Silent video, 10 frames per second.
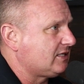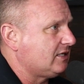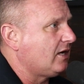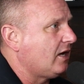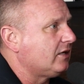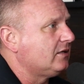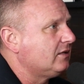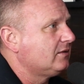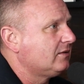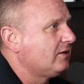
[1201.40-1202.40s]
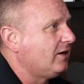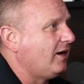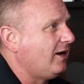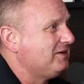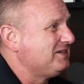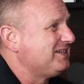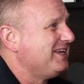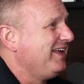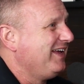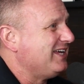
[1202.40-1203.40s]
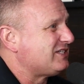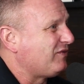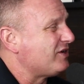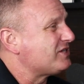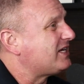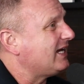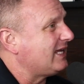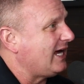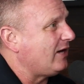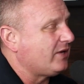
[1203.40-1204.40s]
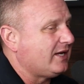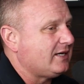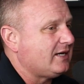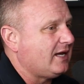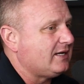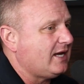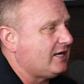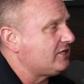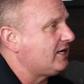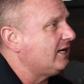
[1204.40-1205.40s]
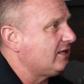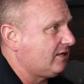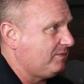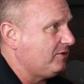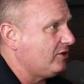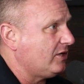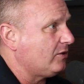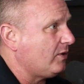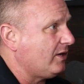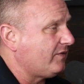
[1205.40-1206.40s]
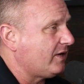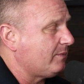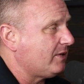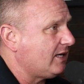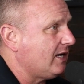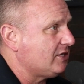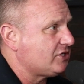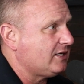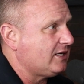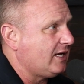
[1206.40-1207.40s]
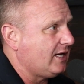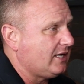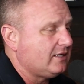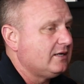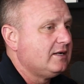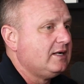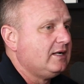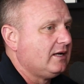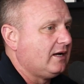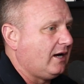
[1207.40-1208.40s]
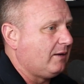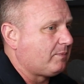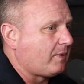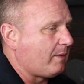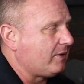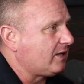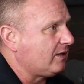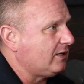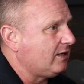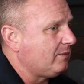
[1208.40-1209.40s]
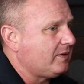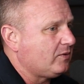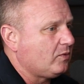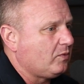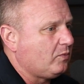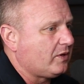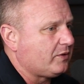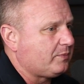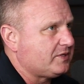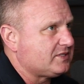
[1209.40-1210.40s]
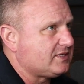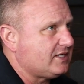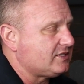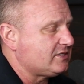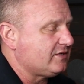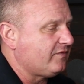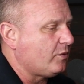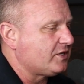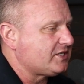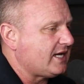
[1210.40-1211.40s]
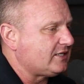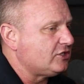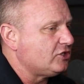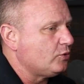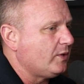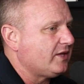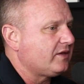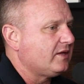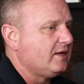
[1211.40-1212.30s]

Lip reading: to none as far as getting out and educating the community on wildfire mitigation and property cleanup. And one of the presentations at Force had to do with